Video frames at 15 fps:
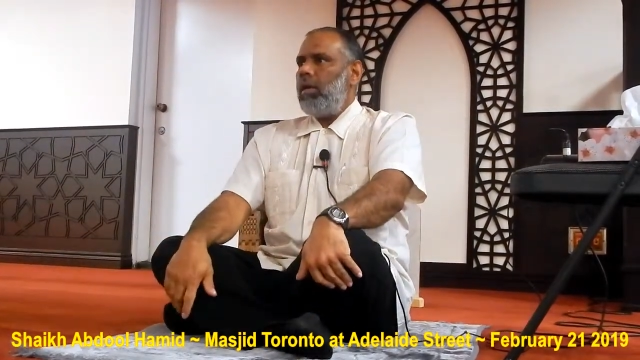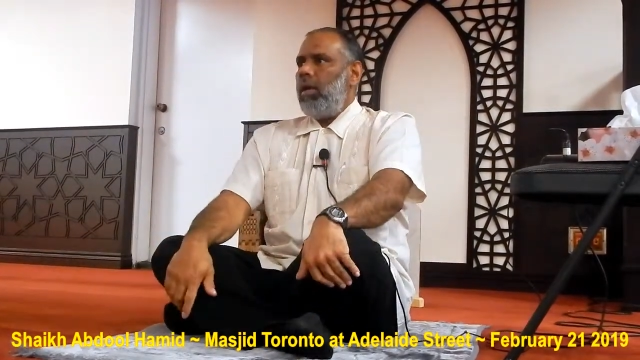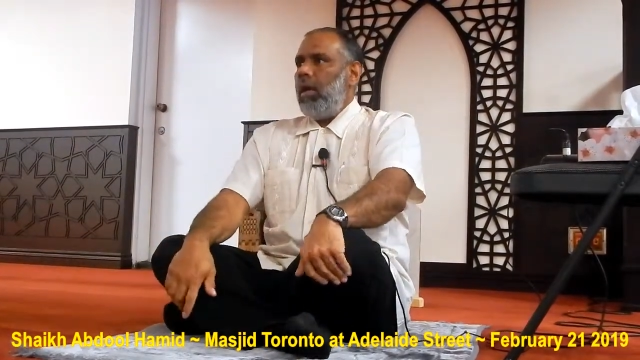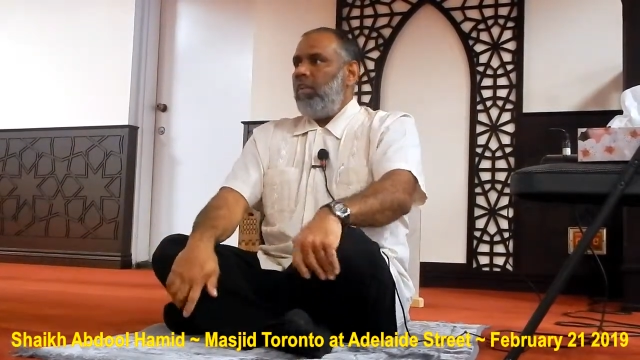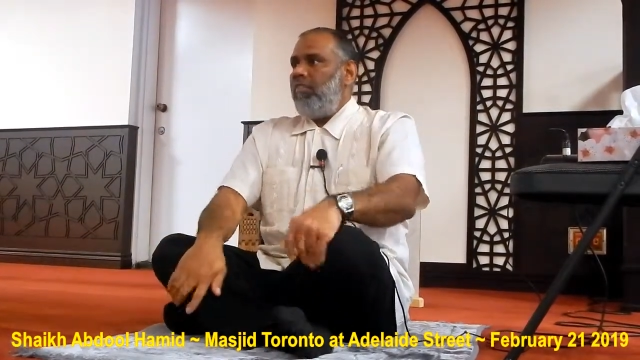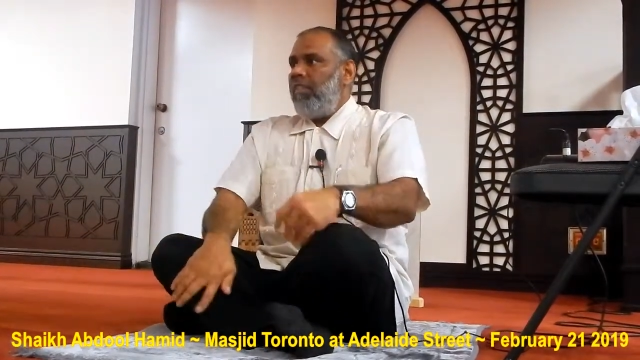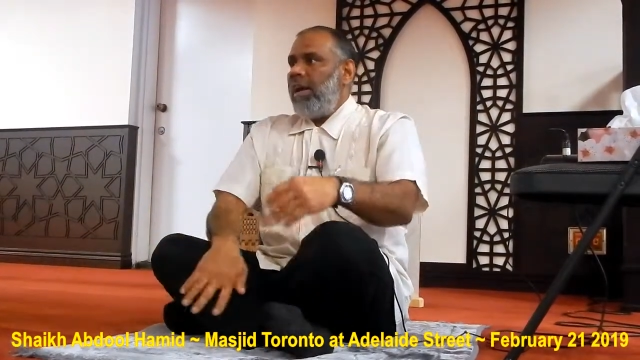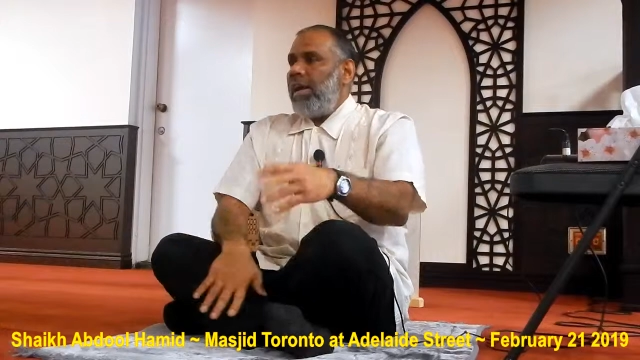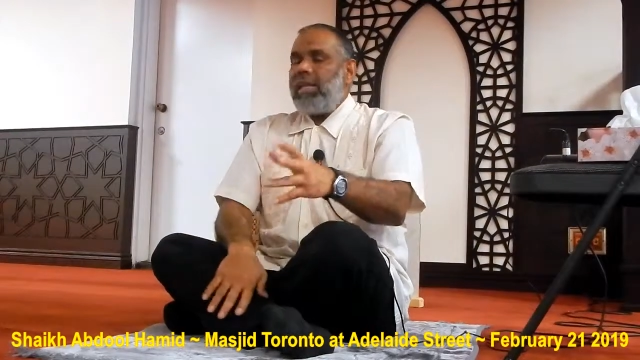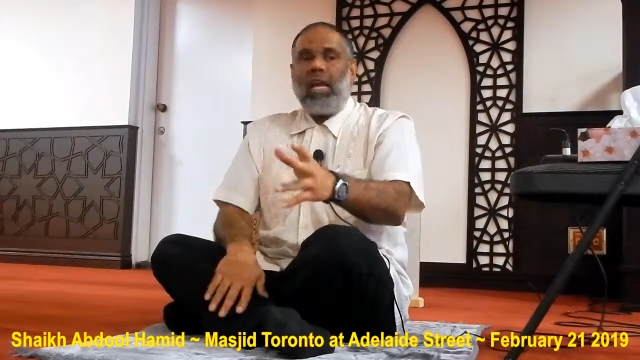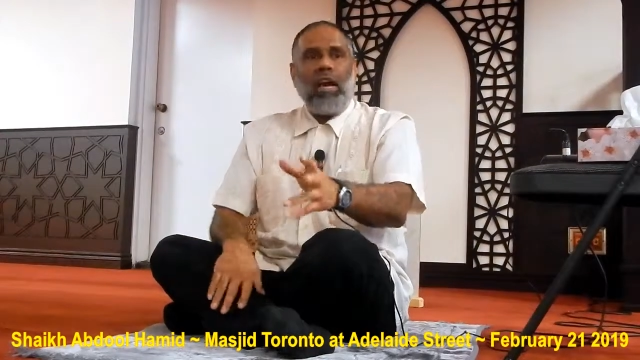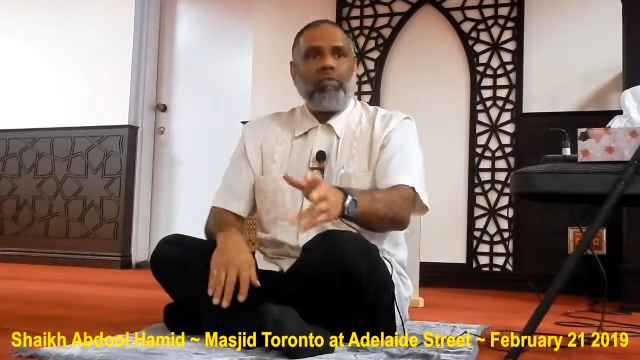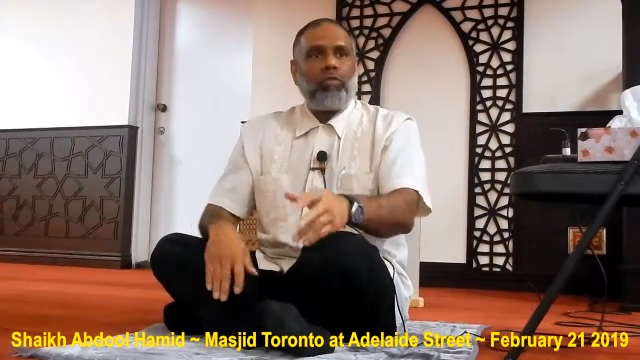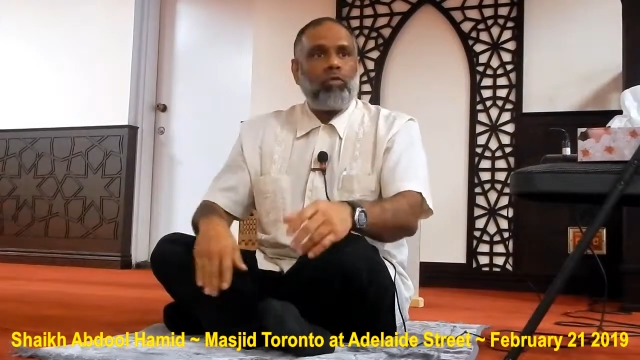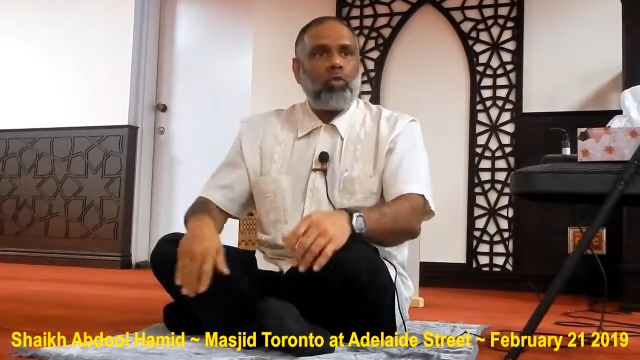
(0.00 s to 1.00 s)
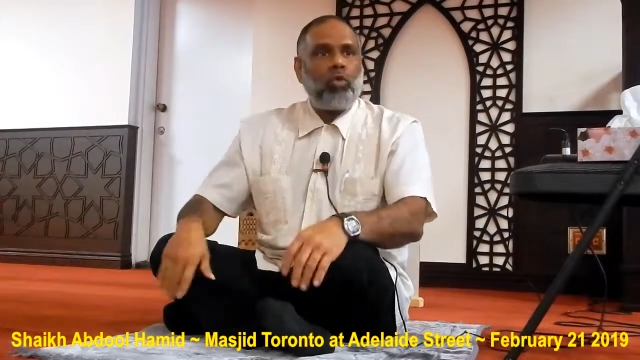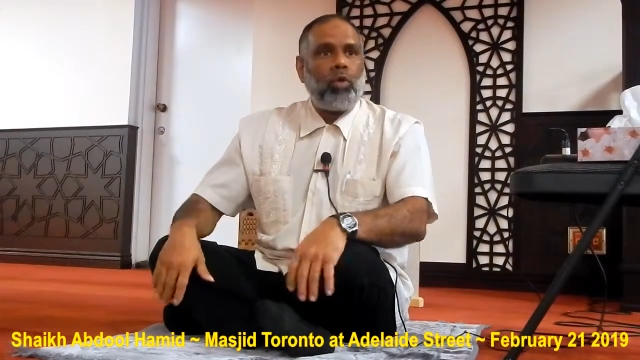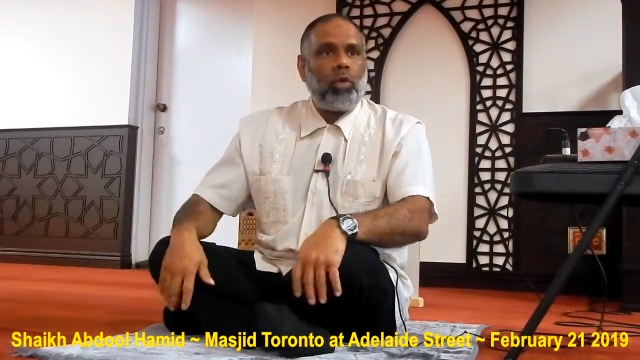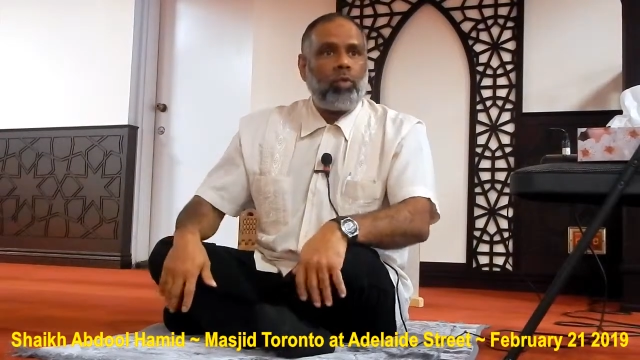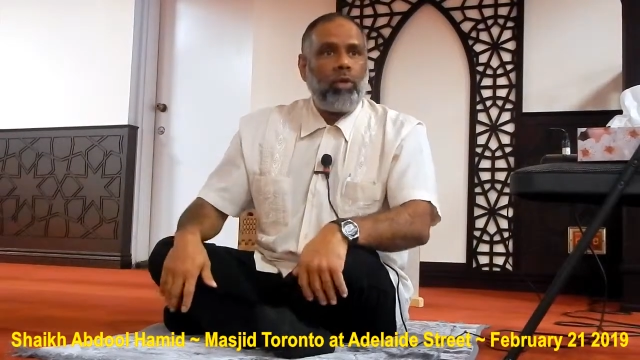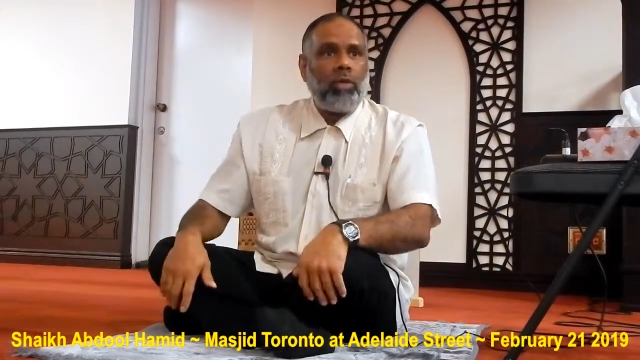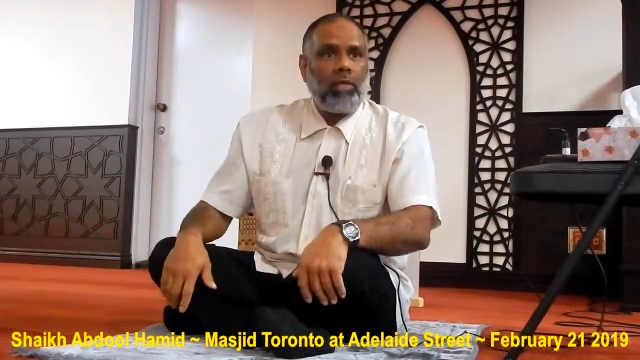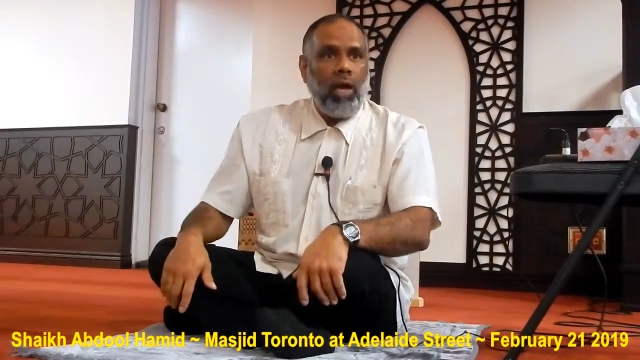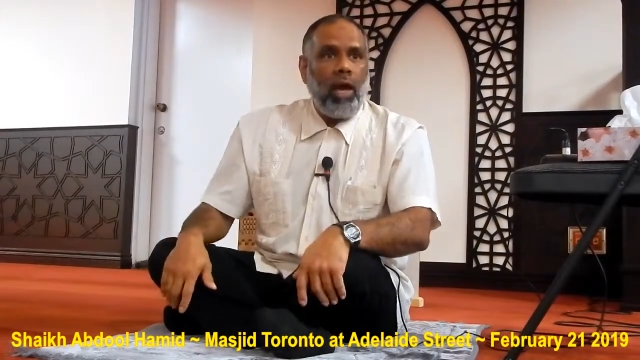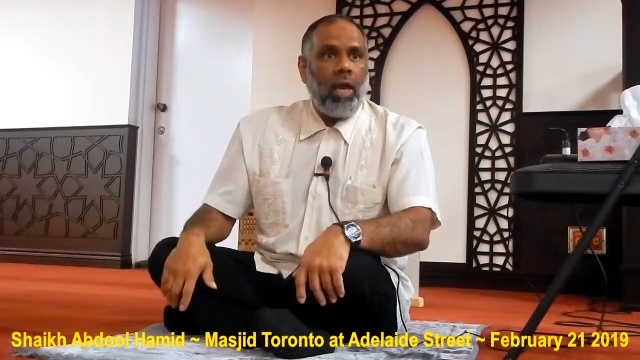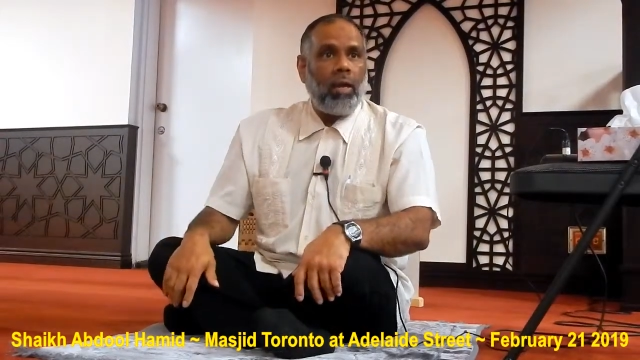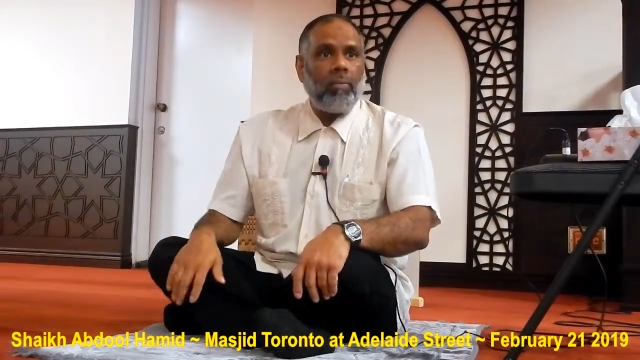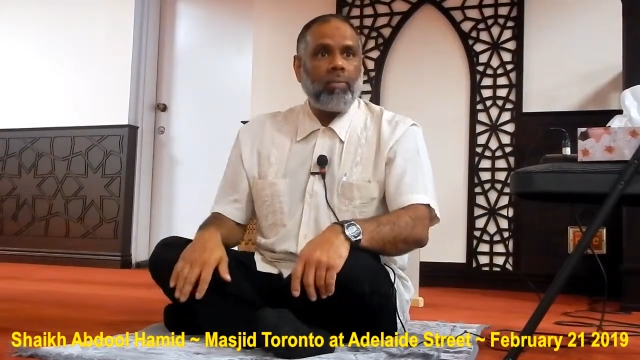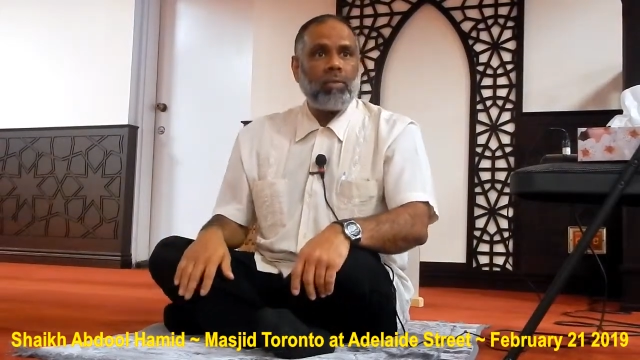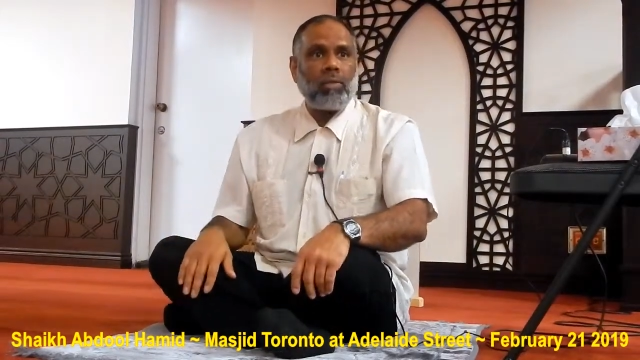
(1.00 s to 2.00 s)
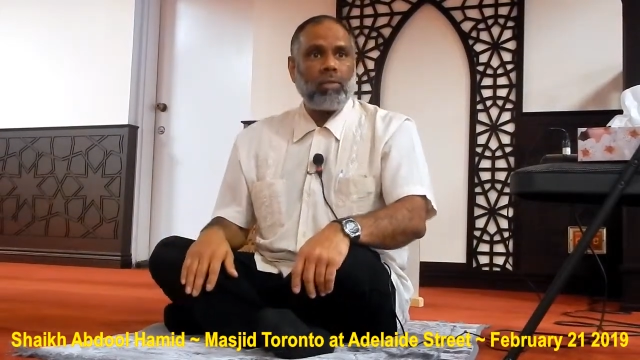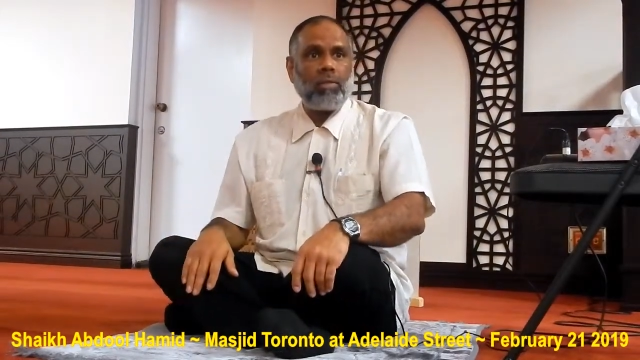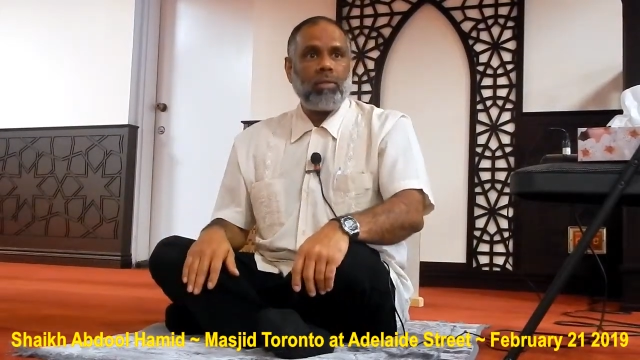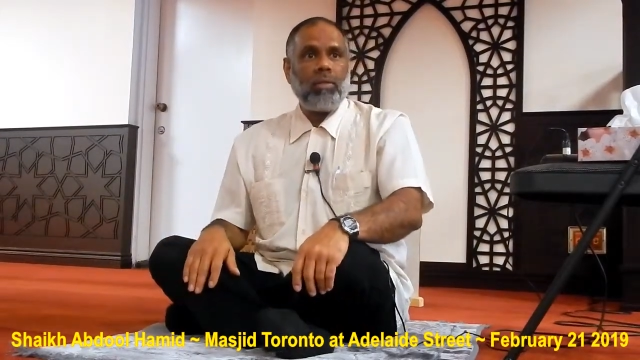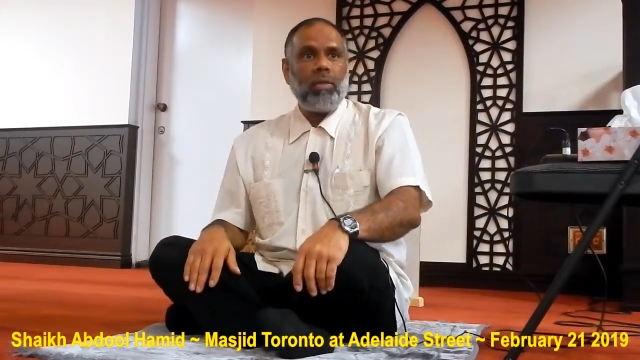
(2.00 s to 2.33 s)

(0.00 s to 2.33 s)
In fact, after 2 or 3 times,